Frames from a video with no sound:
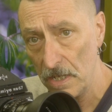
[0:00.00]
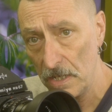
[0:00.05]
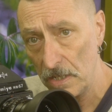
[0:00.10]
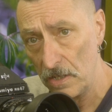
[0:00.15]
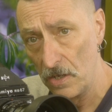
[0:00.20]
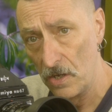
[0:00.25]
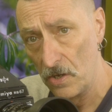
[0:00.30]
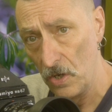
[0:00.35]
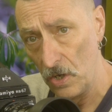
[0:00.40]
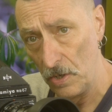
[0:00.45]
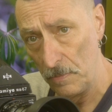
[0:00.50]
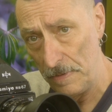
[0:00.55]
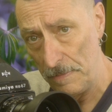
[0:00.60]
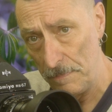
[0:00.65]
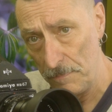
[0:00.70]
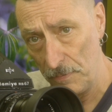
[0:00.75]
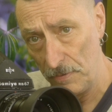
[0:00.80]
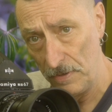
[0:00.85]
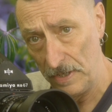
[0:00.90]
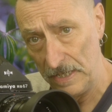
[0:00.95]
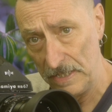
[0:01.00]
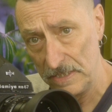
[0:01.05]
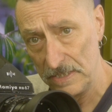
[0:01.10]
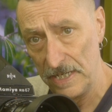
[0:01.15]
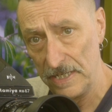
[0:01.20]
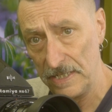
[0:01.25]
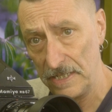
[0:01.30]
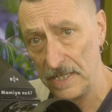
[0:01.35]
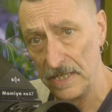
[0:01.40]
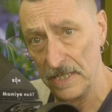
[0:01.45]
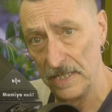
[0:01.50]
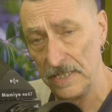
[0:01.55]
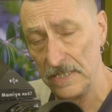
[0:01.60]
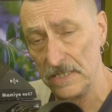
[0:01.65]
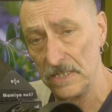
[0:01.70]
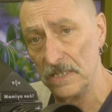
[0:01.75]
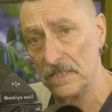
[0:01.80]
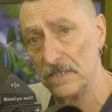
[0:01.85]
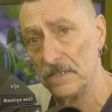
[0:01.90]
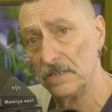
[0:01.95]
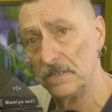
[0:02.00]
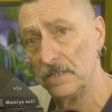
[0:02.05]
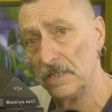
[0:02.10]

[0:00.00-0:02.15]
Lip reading: You've got to be pretty dedicated,